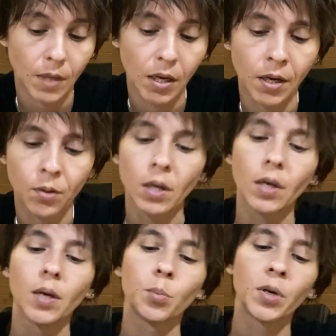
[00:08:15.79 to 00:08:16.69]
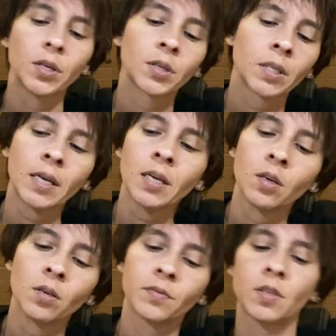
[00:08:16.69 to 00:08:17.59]
You know, but you're letting
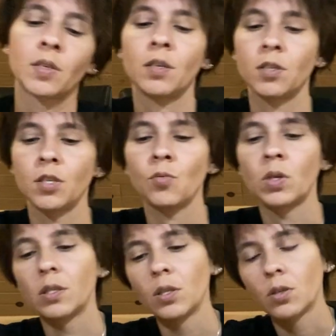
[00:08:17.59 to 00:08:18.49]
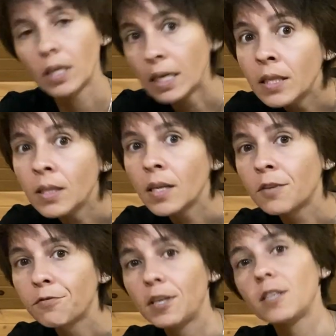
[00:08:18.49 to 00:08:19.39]
go of this energy where you're in
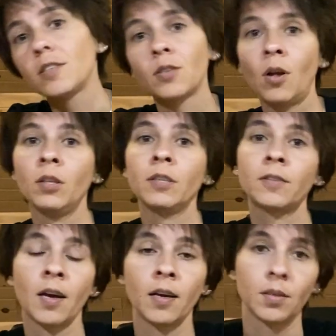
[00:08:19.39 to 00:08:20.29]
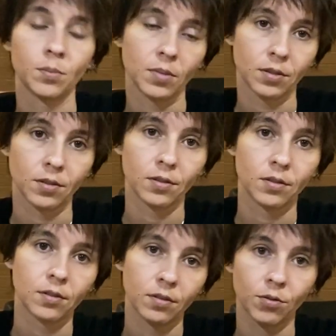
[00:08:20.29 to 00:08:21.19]
their face all the time
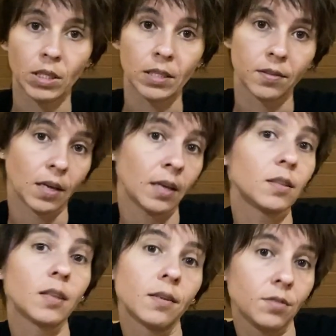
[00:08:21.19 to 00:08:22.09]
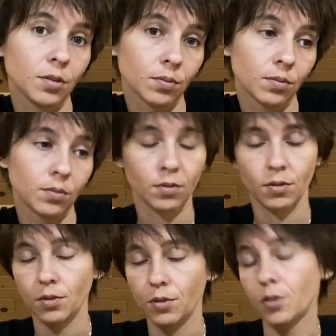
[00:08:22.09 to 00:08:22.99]
with, I love you.
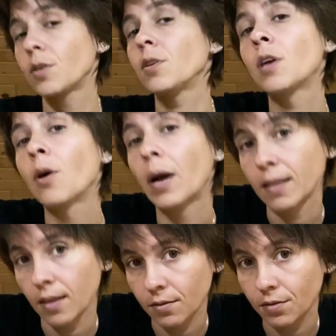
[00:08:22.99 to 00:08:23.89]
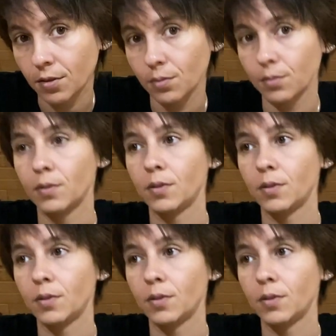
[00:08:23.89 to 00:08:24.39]
Just so you know, I love you.